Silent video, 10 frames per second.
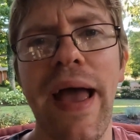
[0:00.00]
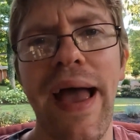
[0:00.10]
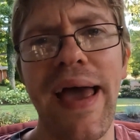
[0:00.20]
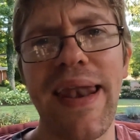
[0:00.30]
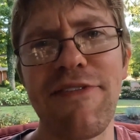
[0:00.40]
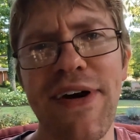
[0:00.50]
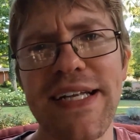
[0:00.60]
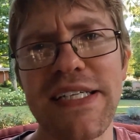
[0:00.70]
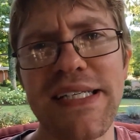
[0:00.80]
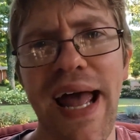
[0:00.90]
And if
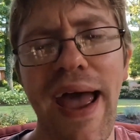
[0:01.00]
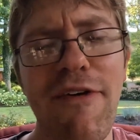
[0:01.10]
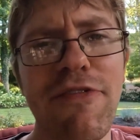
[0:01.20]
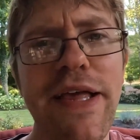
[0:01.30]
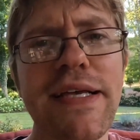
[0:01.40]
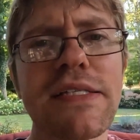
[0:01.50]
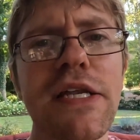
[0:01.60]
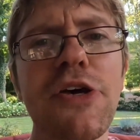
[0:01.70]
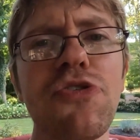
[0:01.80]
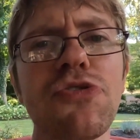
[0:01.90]
I just have these
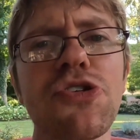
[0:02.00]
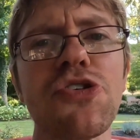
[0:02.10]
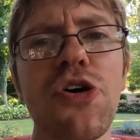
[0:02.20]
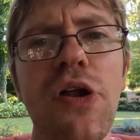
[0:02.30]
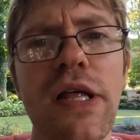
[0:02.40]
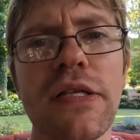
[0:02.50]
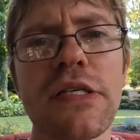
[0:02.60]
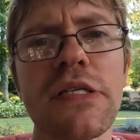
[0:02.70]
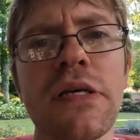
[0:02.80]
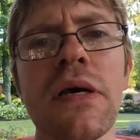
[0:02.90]
new
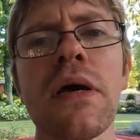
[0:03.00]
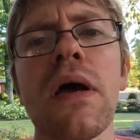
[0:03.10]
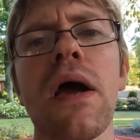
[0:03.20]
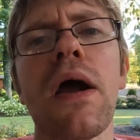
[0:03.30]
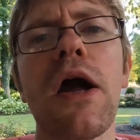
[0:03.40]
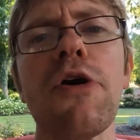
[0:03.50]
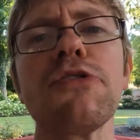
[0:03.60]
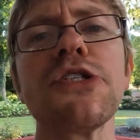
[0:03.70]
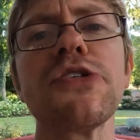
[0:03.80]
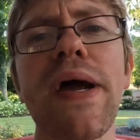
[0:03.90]
students
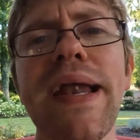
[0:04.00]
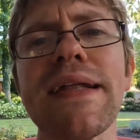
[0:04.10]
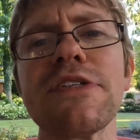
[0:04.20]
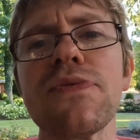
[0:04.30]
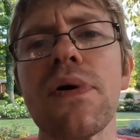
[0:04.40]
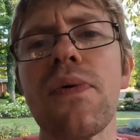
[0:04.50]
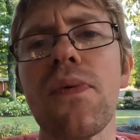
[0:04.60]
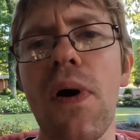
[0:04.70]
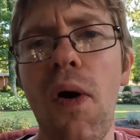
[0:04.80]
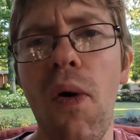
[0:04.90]
go straight into a
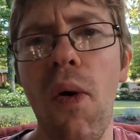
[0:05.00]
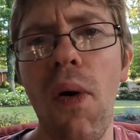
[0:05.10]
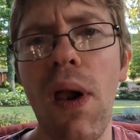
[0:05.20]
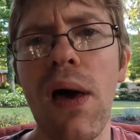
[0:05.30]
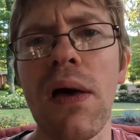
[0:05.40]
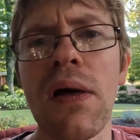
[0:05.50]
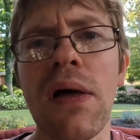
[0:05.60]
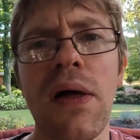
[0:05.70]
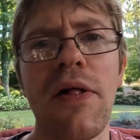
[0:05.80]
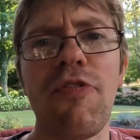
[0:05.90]
role,
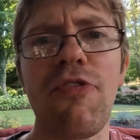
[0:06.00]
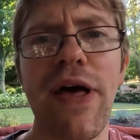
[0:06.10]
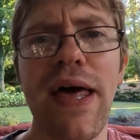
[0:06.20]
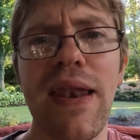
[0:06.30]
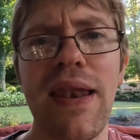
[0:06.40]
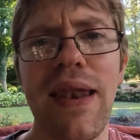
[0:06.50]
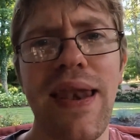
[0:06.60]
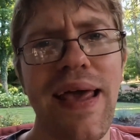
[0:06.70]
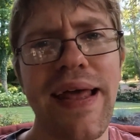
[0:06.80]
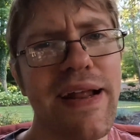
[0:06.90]
then
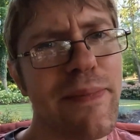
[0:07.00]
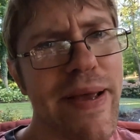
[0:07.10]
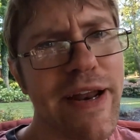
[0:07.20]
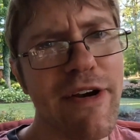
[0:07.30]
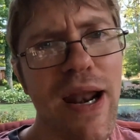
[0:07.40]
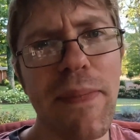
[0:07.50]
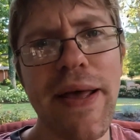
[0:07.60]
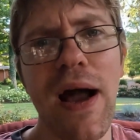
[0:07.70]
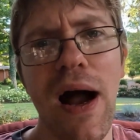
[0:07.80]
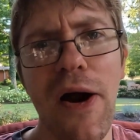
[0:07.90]
it could be
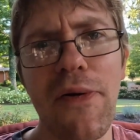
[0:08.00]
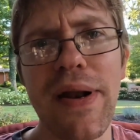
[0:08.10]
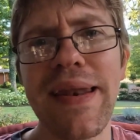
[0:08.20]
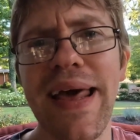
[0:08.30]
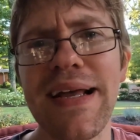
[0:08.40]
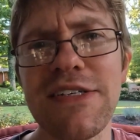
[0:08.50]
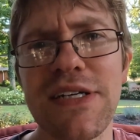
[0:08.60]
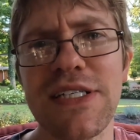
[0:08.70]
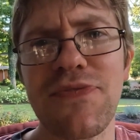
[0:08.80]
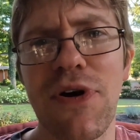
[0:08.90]
incredibly awkward and
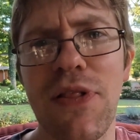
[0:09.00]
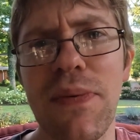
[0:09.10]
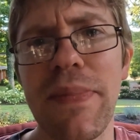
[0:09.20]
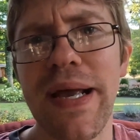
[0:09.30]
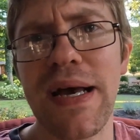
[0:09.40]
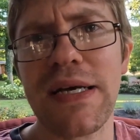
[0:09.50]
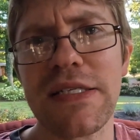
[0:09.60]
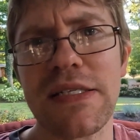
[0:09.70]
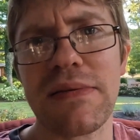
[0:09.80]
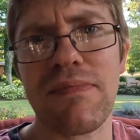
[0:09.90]
dangerous for them
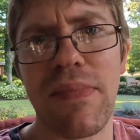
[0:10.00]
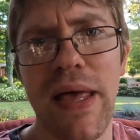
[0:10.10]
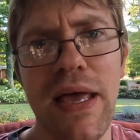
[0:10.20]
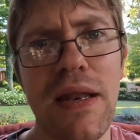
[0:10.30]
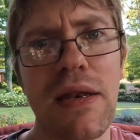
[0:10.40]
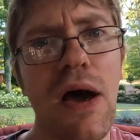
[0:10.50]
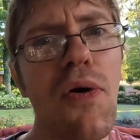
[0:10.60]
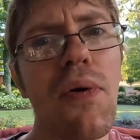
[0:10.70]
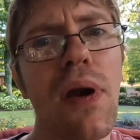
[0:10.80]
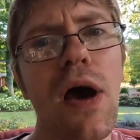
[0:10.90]
because they
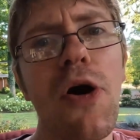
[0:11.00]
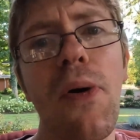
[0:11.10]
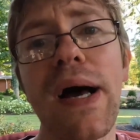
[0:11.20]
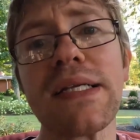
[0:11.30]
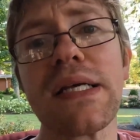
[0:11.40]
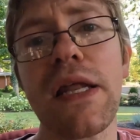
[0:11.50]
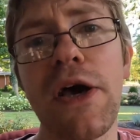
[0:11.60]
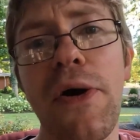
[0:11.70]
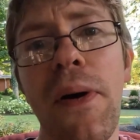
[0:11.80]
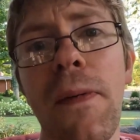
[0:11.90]
don't know what to
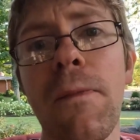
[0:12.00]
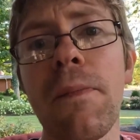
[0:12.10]
do